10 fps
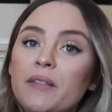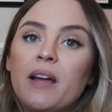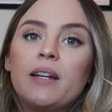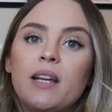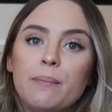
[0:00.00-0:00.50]
but
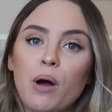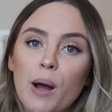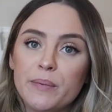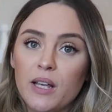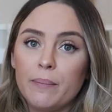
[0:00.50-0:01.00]
then it
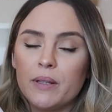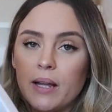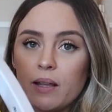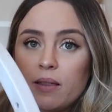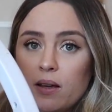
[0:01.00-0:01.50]
pops up
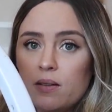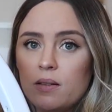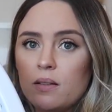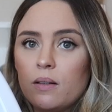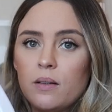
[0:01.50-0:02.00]
like
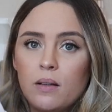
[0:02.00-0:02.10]
this